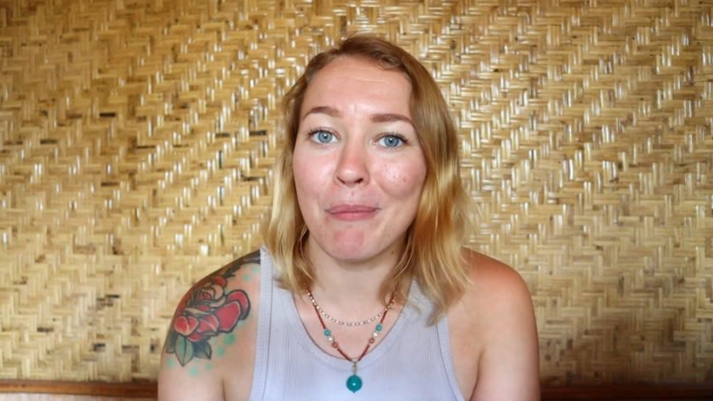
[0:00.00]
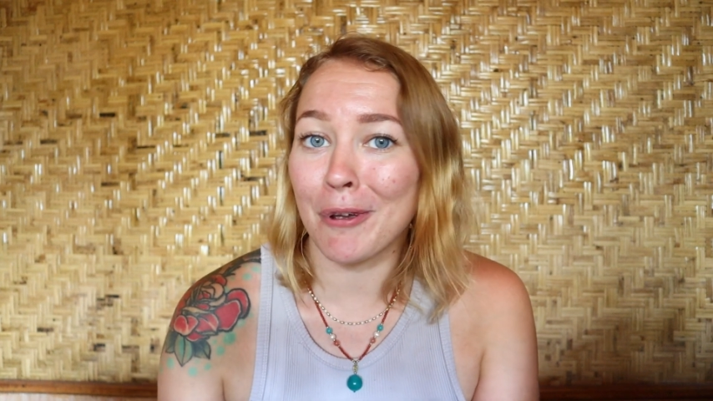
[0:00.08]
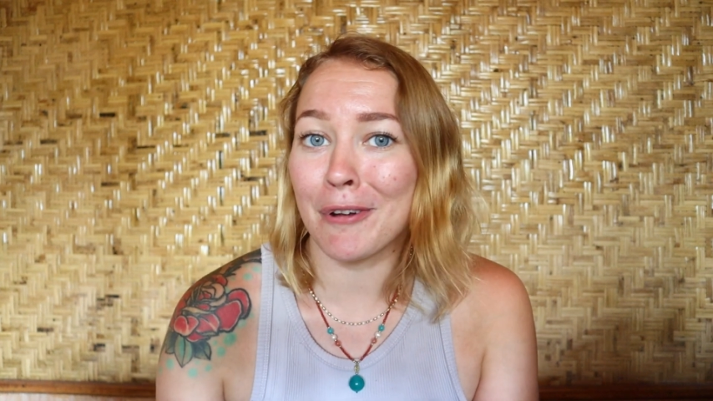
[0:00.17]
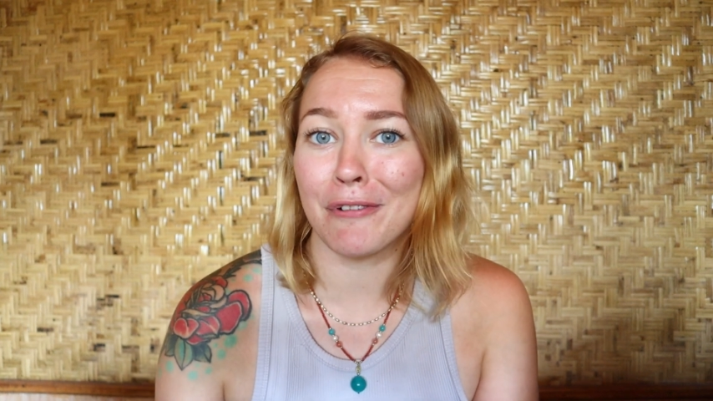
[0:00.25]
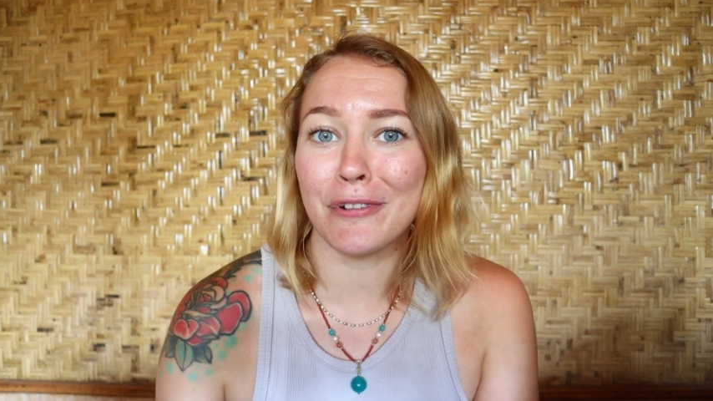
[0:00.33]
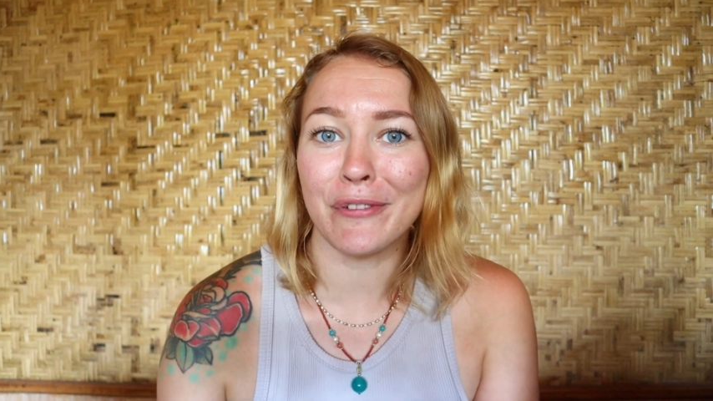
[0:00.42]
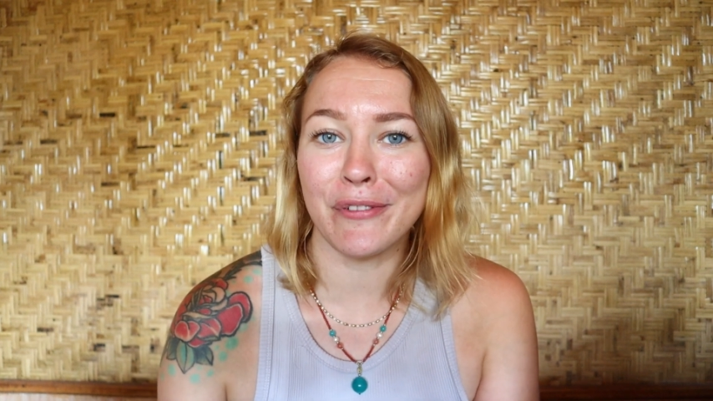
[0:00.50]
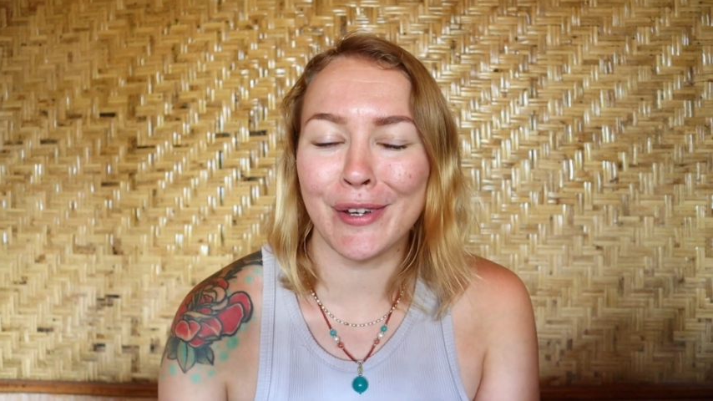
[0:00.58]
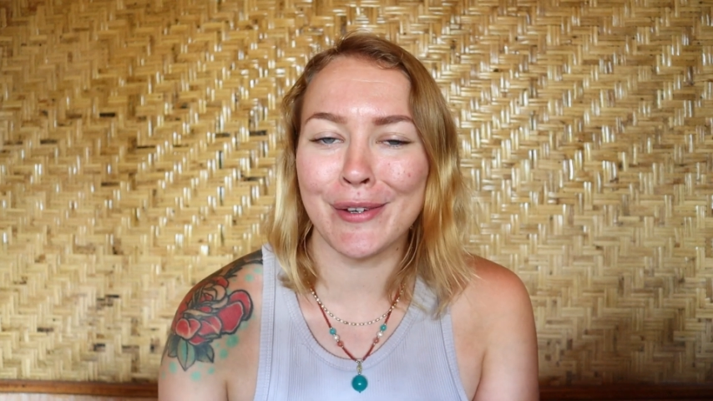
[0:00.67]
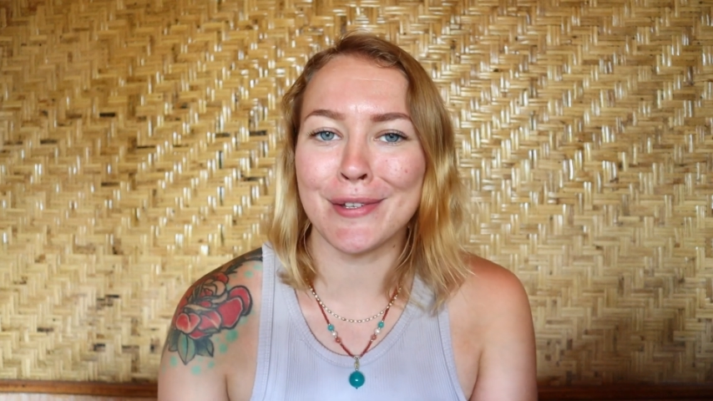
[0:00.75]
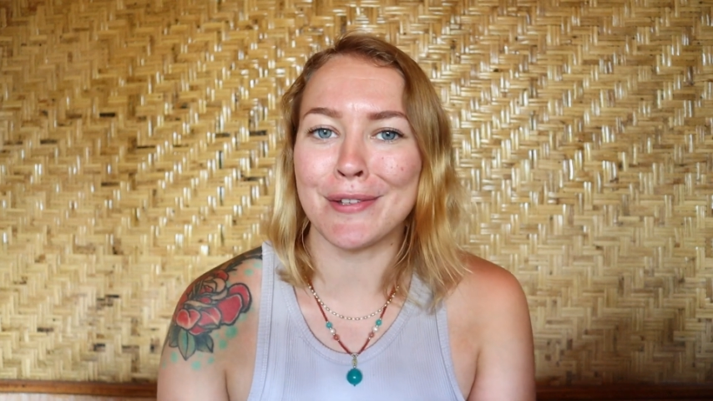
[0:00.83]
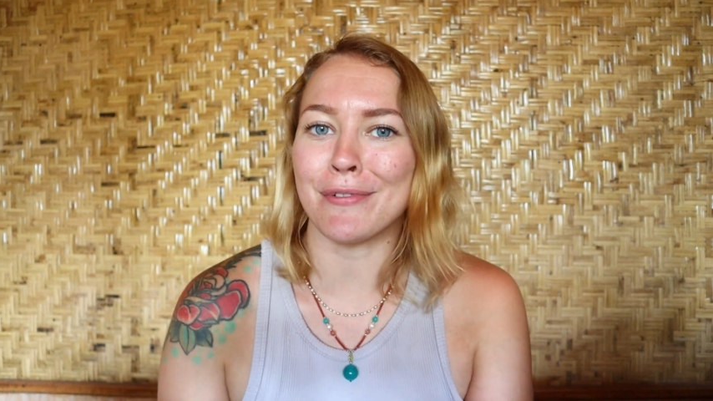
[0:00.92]
beautiful
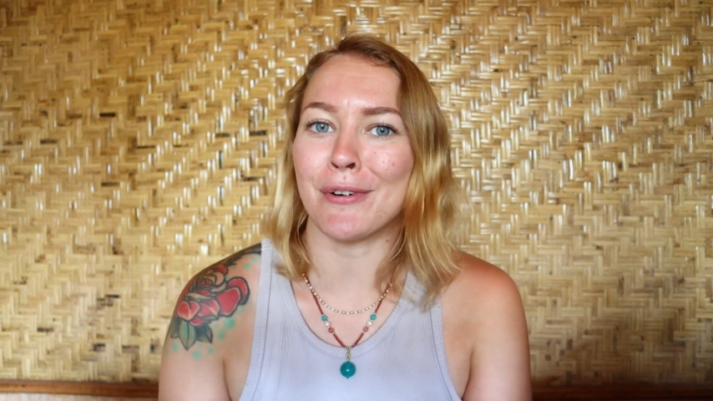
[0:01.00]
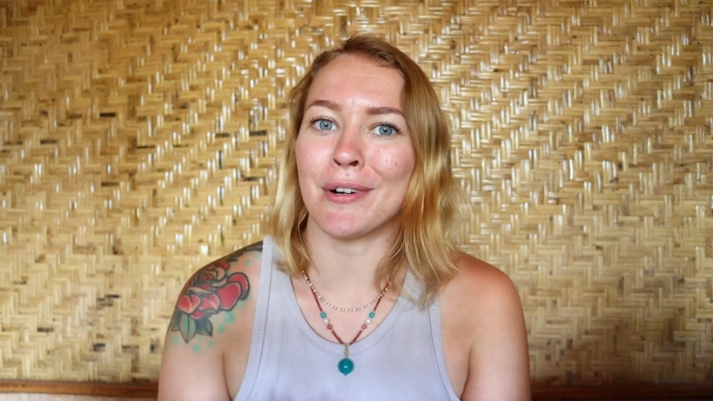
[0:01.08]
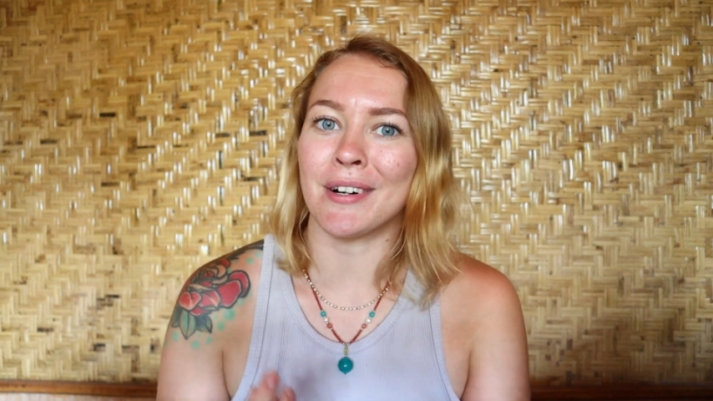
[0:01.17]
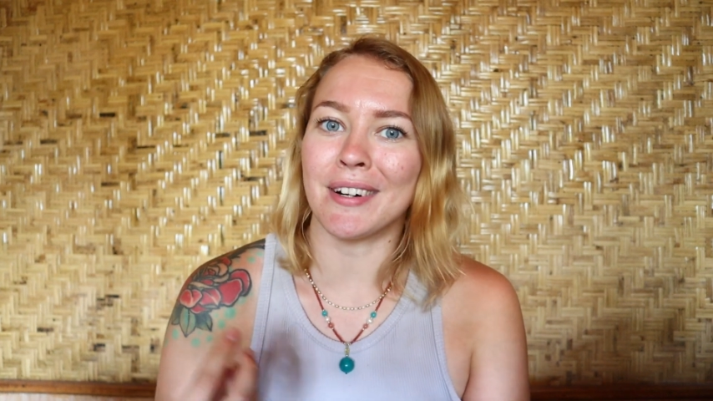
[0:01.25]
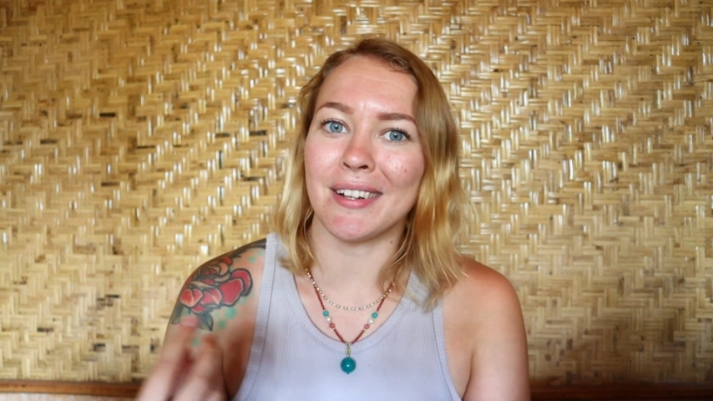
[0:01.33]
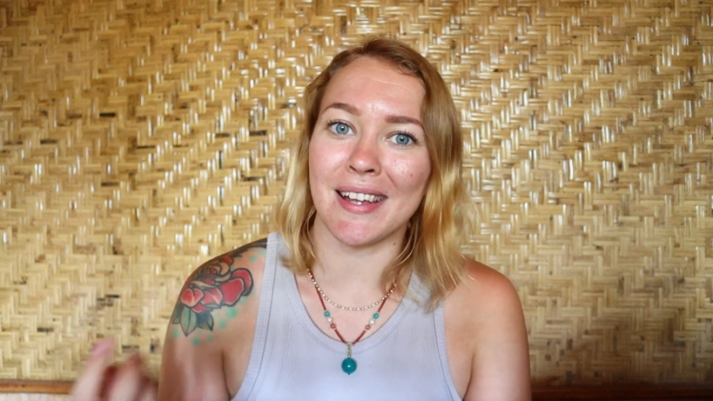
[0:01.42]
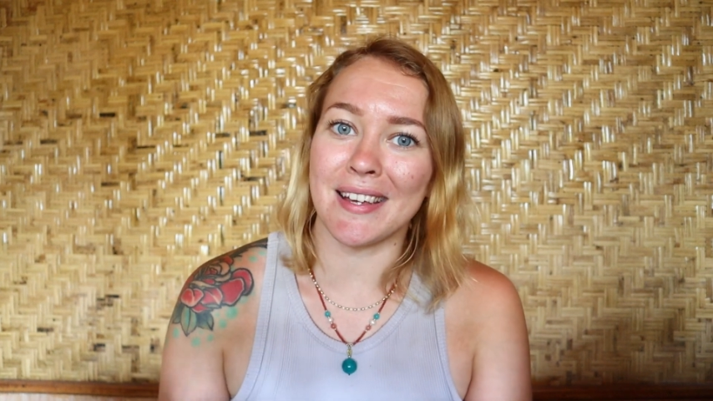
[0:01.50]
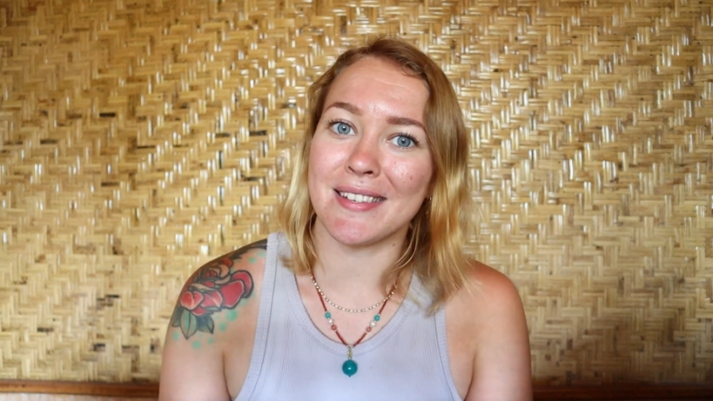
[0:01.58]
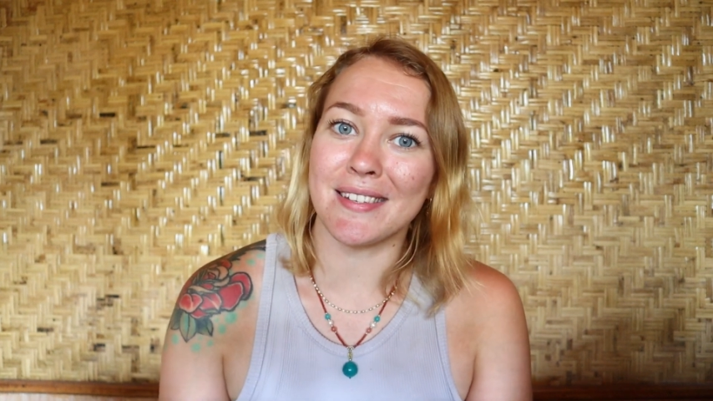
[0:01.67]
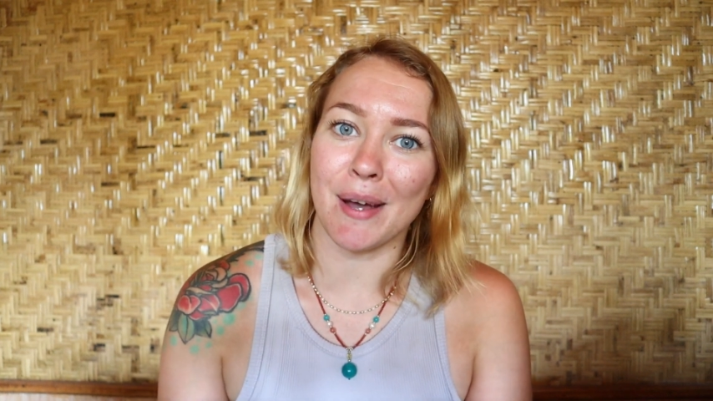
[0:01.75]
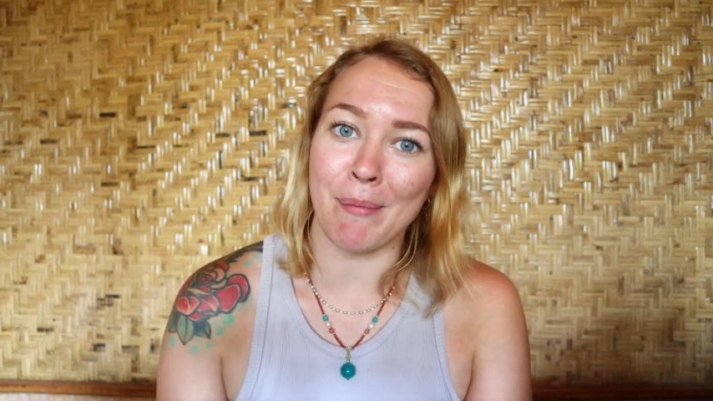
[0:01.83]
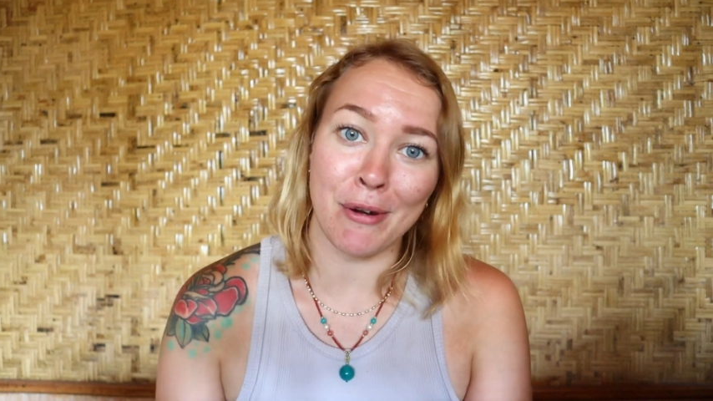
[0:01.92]
views for
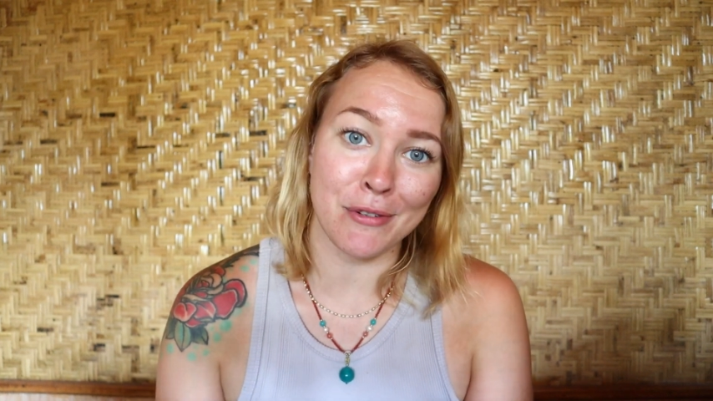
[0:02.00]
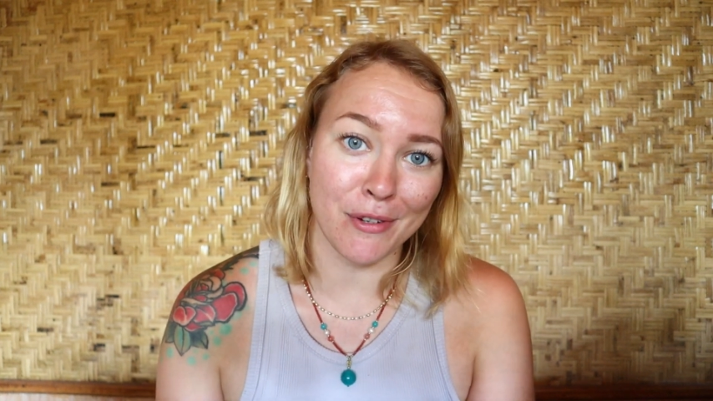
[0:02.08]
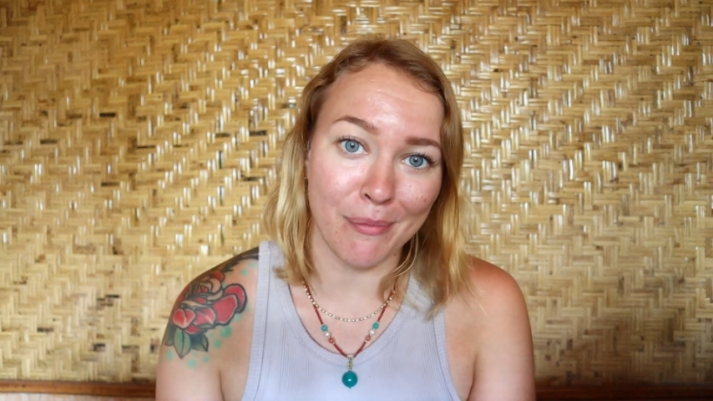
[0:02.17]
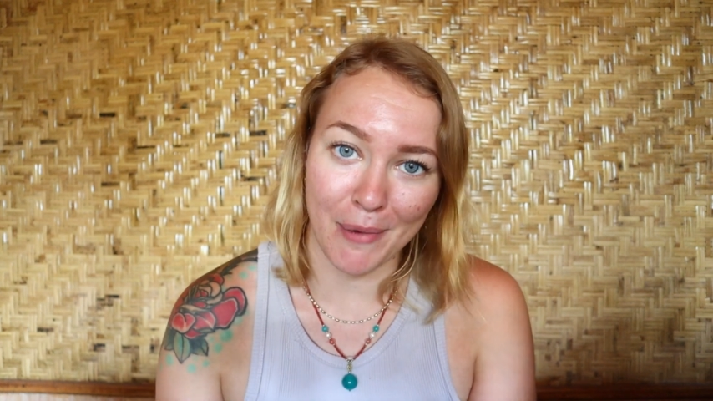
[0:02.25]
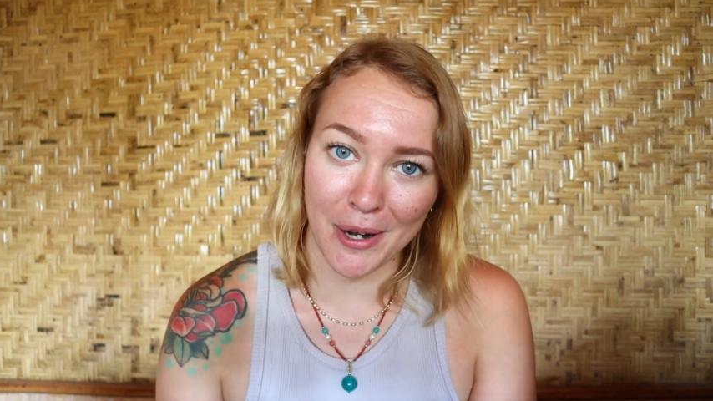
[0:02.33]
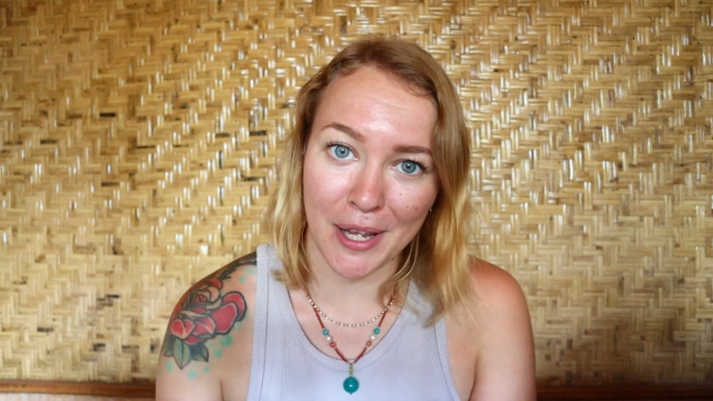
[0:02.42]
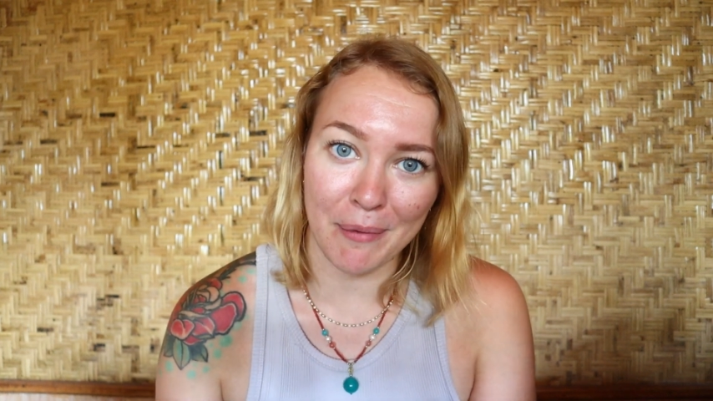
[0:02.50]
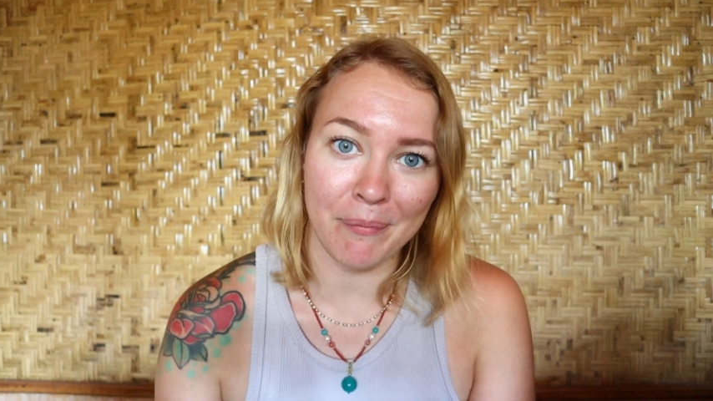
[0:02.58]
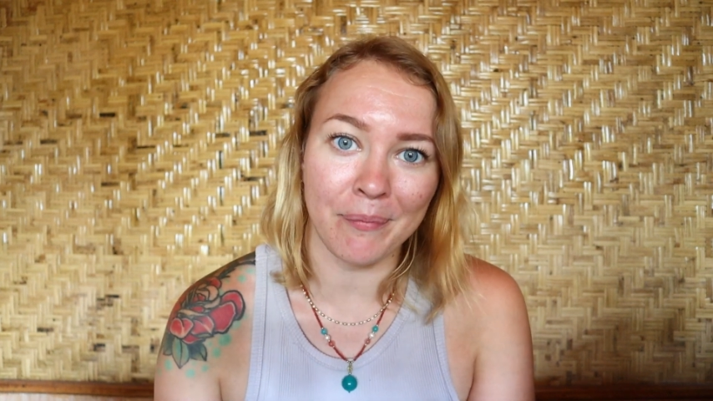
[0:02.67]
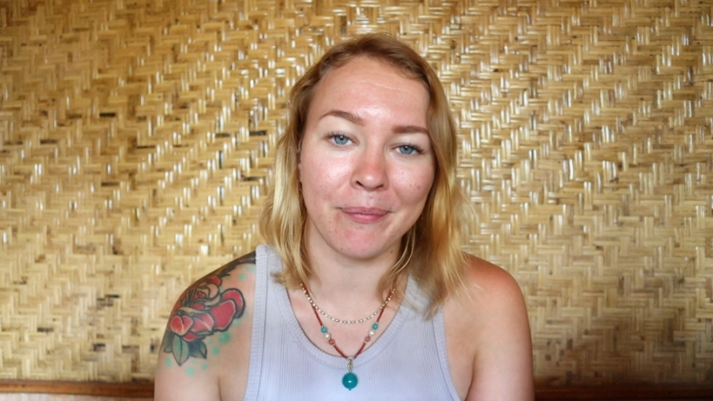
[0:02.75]
less amount of money.